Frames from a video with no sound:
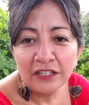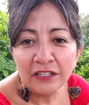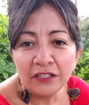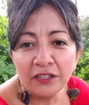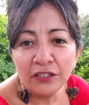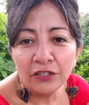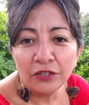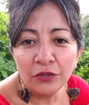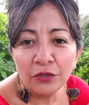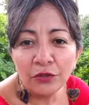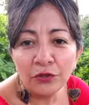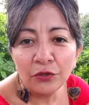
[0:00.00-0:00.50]

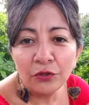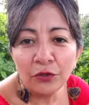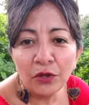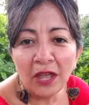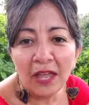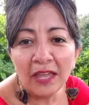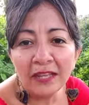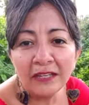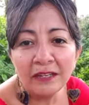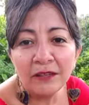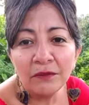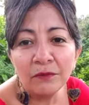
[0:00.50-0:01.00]
to
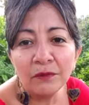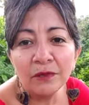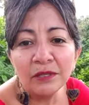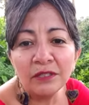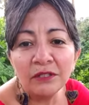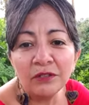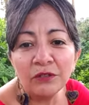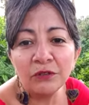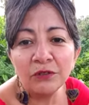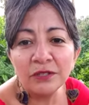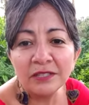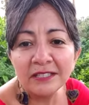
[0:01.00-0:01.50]

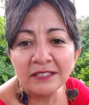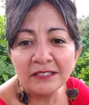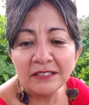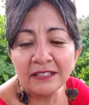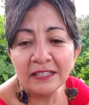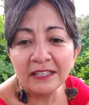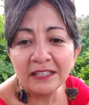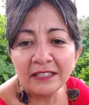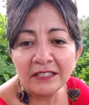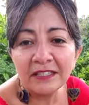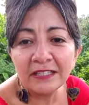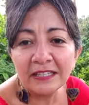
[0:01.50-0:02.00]
anyone who is
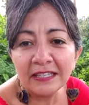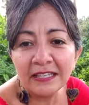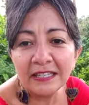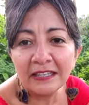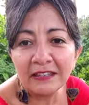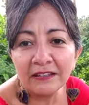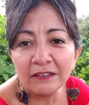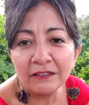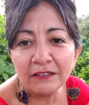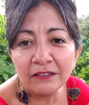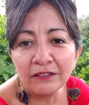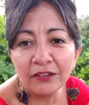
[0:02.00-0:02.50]
looking to
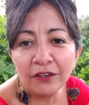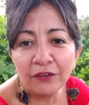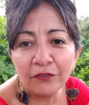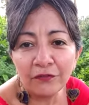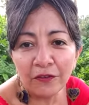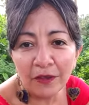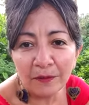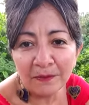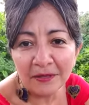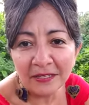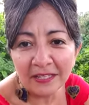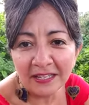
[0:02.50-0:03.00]
heal their
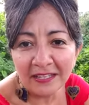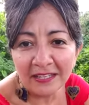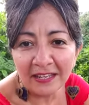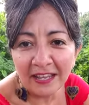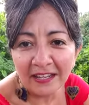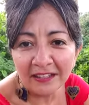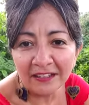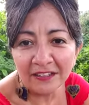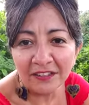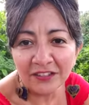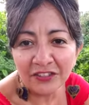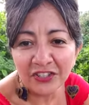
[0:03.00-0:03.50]
feminine
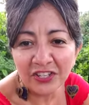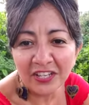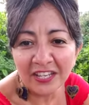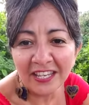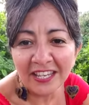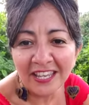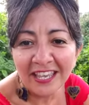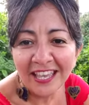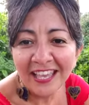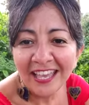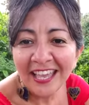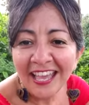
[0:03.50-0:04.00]

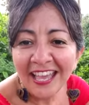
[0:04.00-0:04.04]
energy.